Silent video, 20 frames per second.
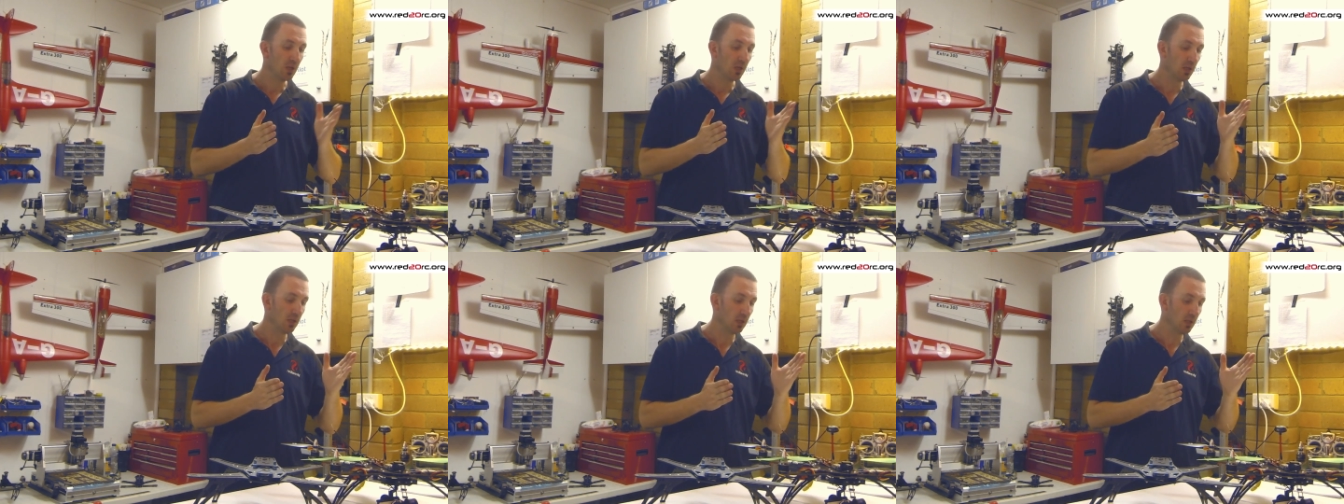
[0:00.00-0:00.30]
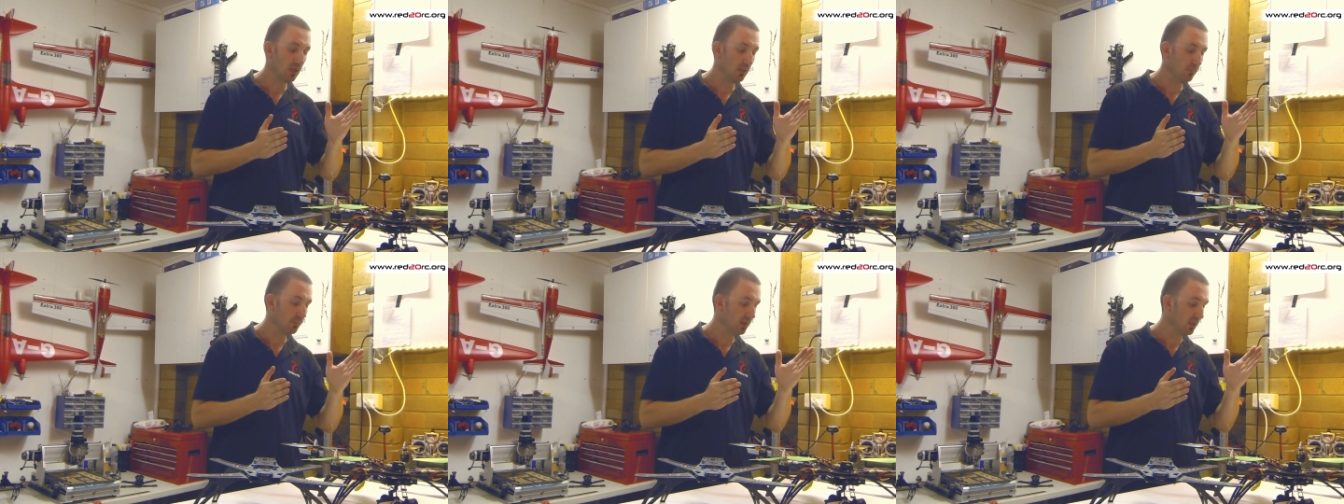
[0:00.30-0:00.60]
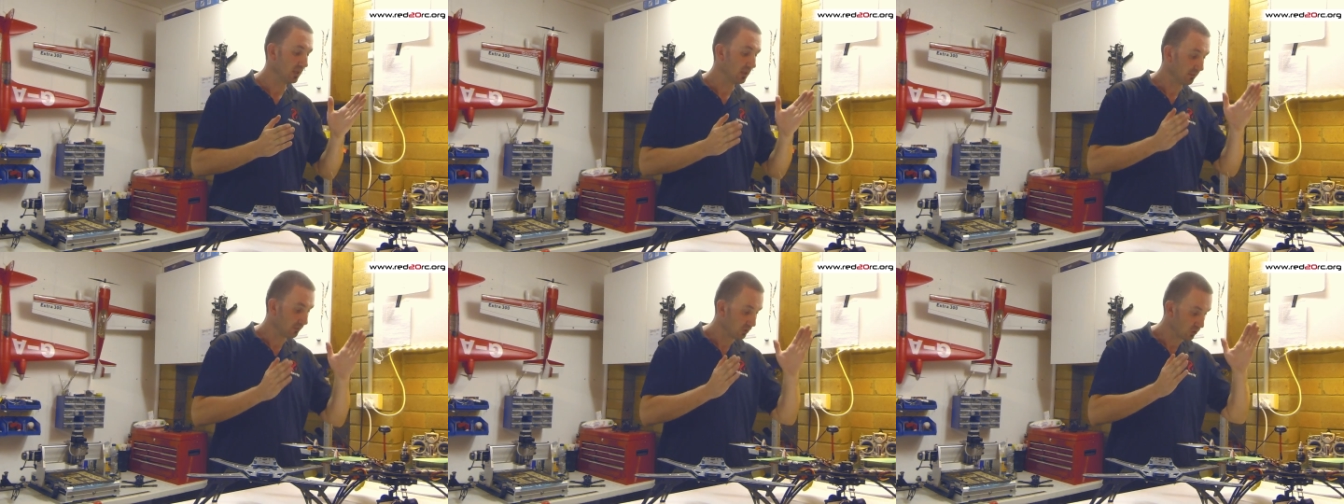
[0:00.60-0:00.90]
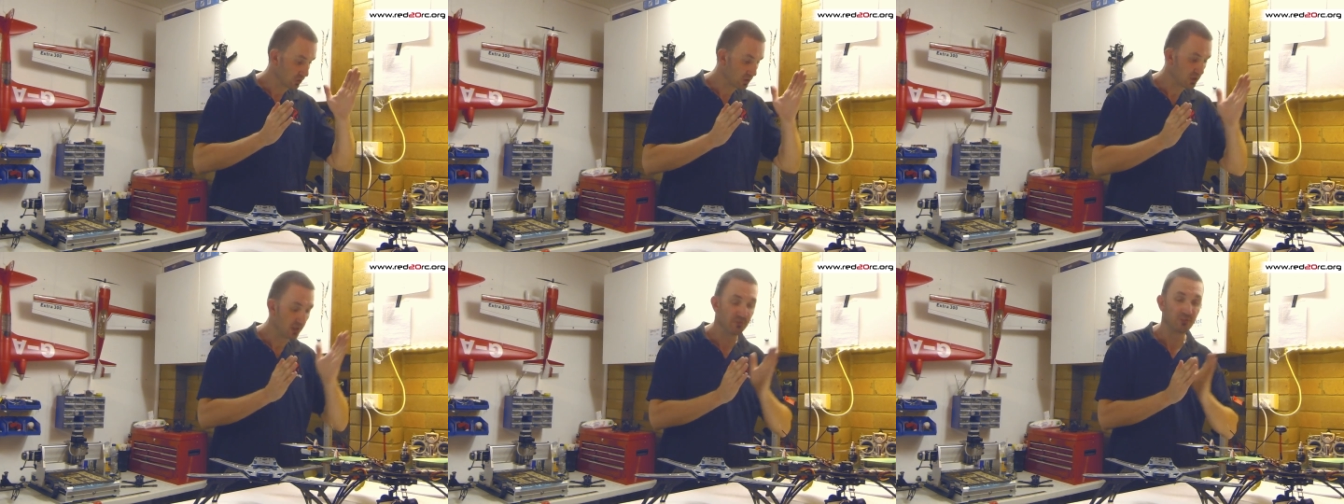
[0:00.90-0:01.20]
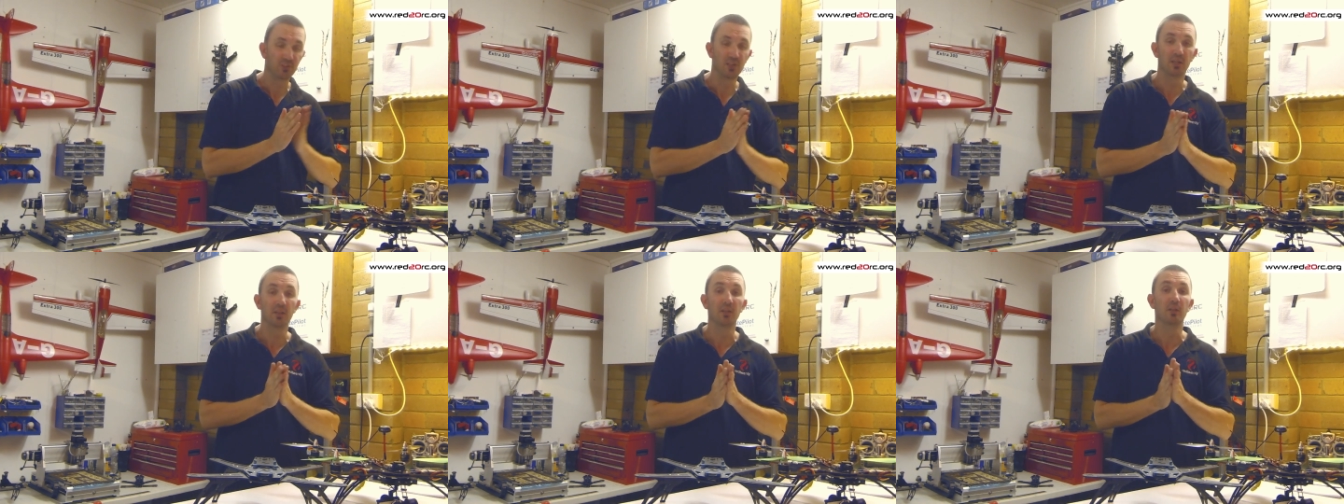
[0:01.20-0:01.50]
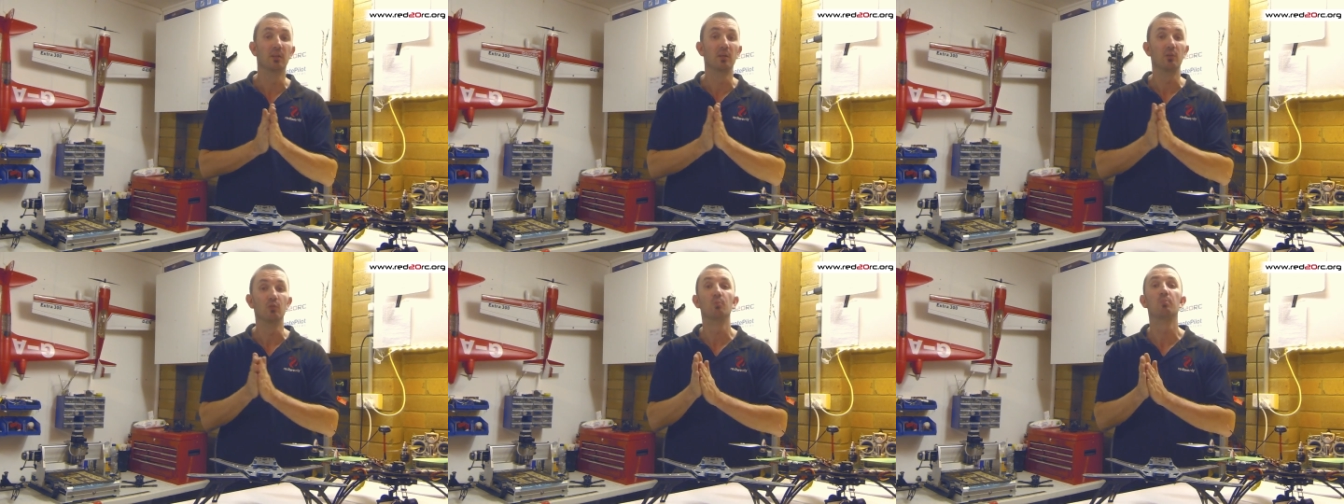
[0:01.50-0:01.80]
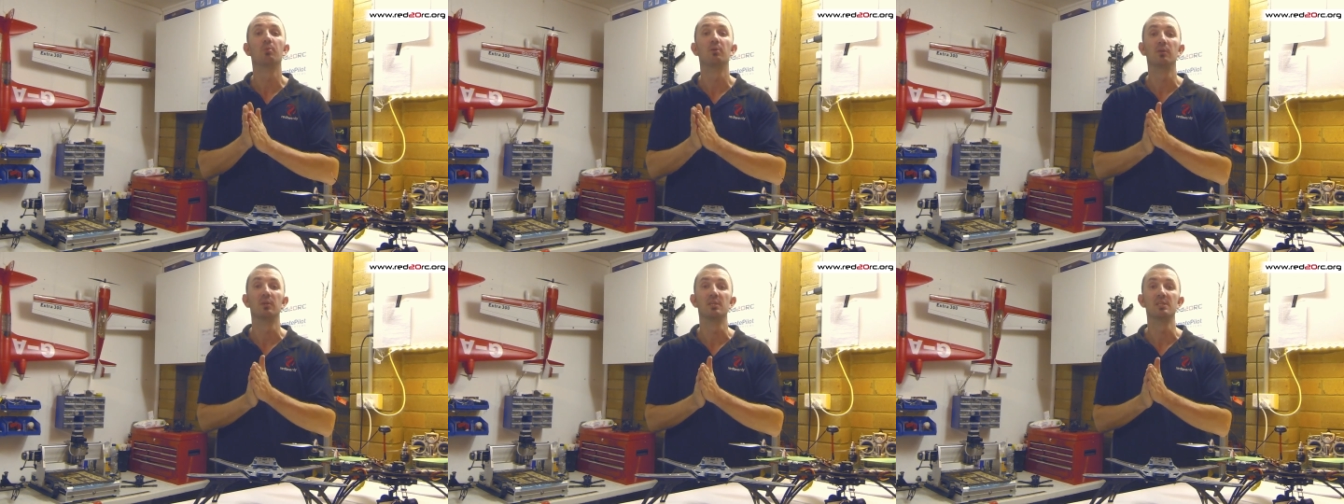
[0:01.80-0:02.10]
Um, and of course don't forget that those
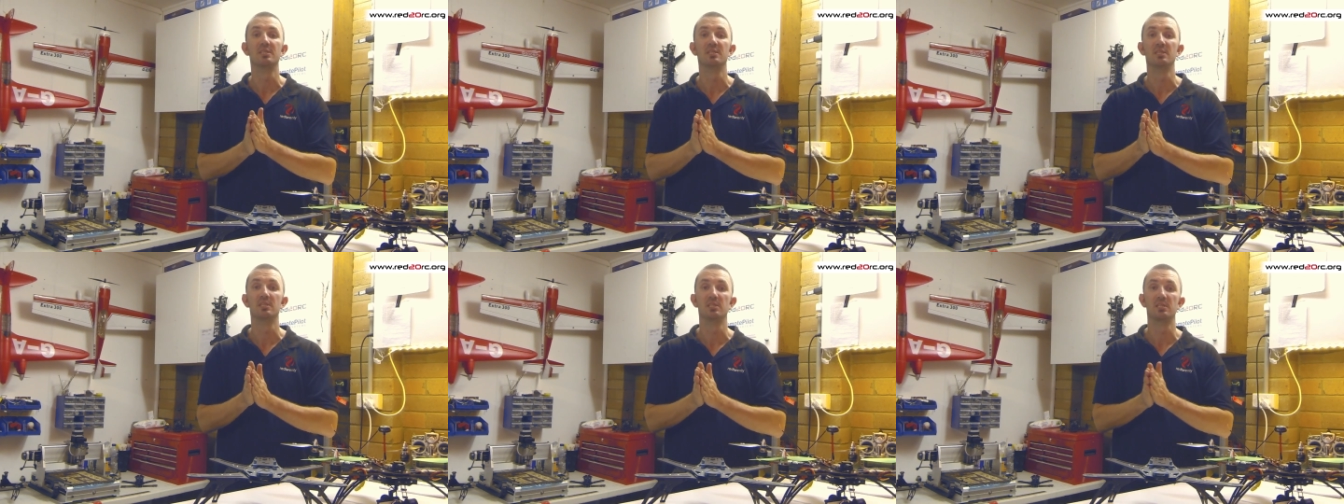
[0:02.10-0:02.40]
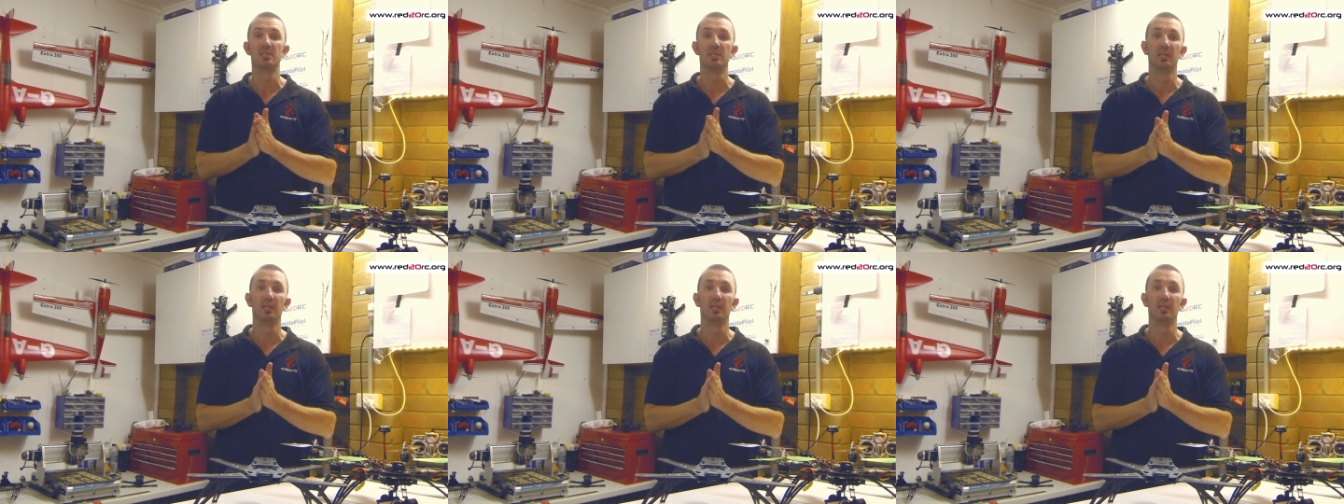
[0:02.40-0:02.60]
prices